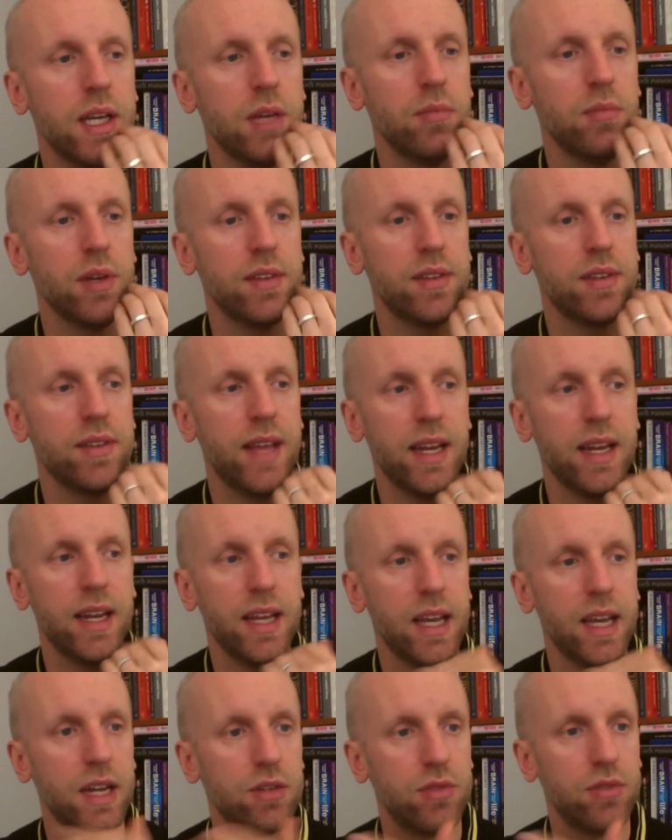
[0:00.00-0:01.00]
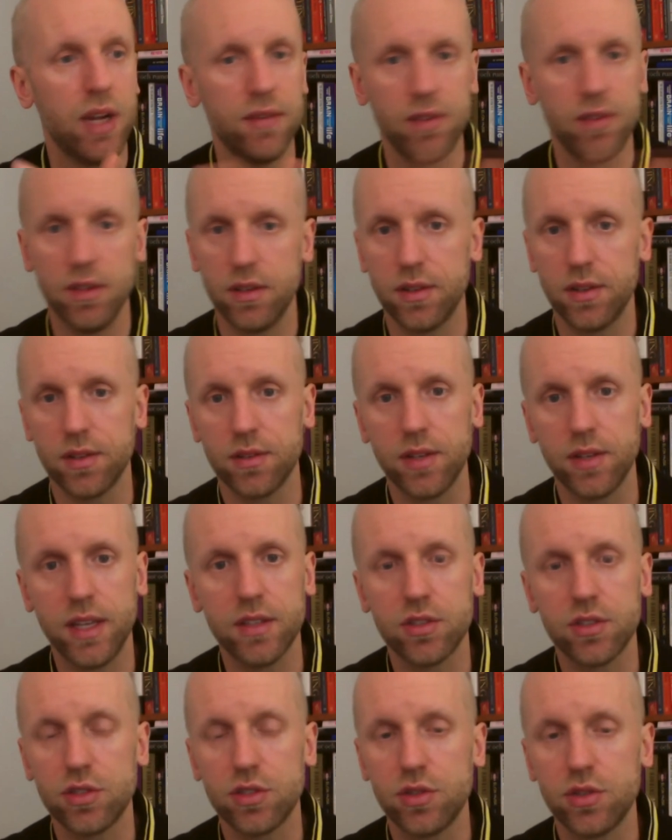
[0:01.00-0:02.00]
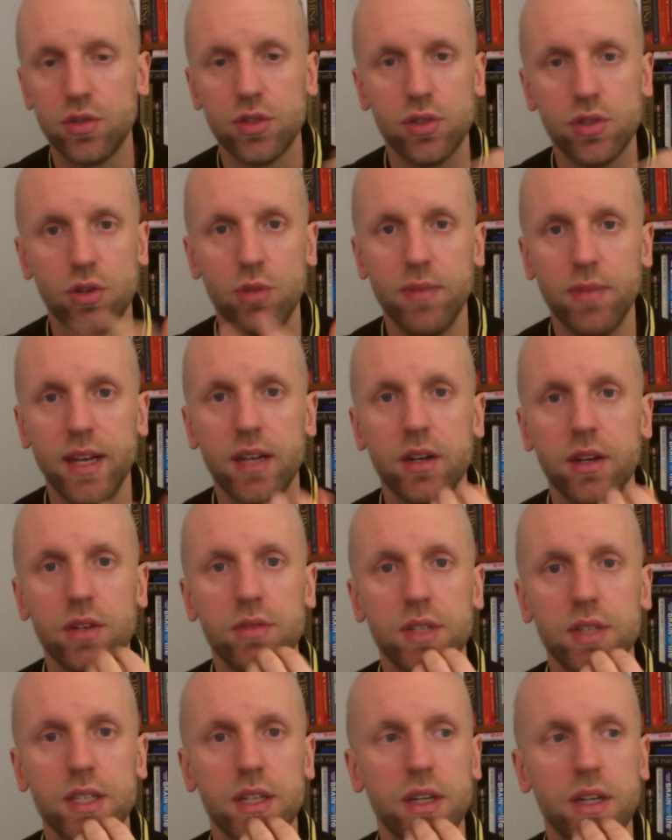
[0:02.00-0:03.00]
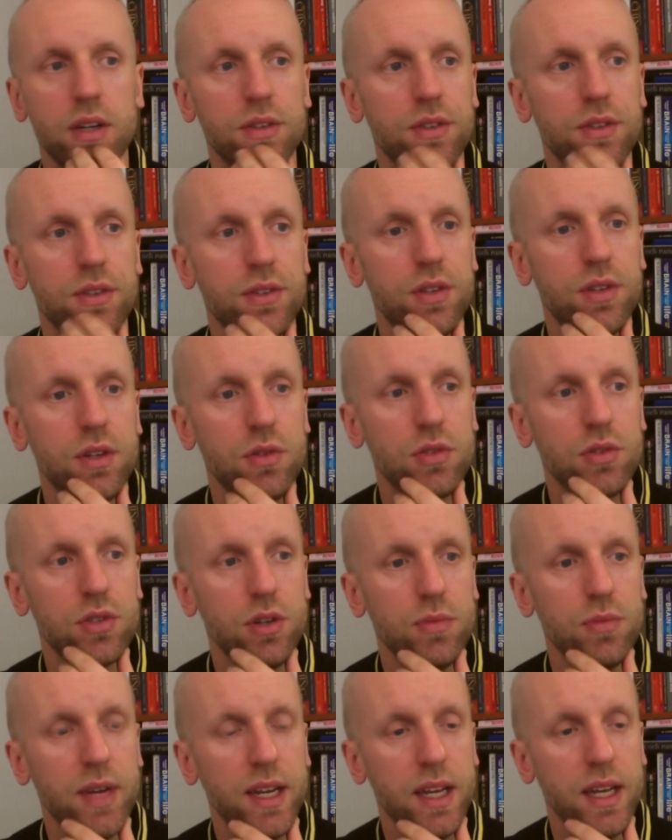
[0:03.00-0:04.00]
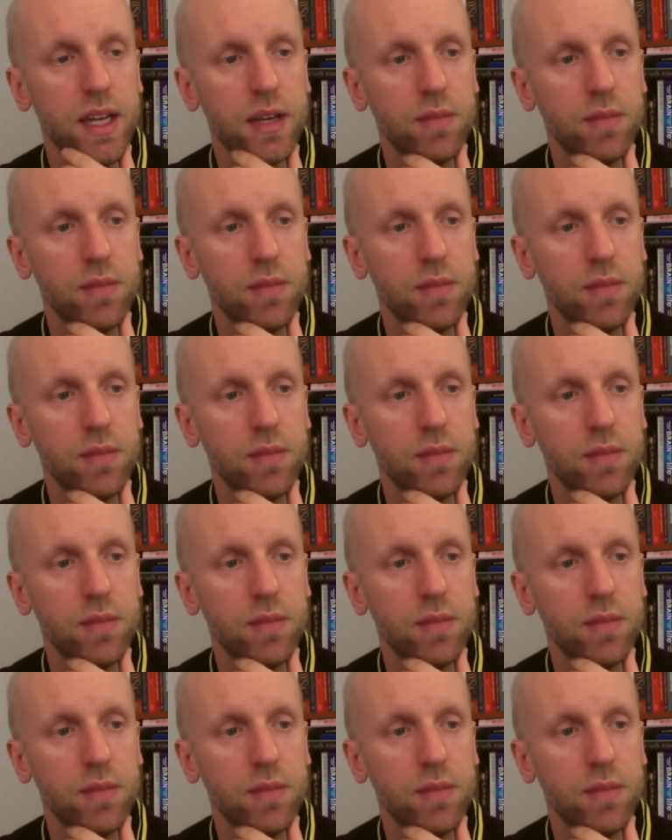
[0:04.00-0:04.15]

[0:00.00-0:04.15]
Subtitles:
But then he had traveled to so many countries and gotten to know so many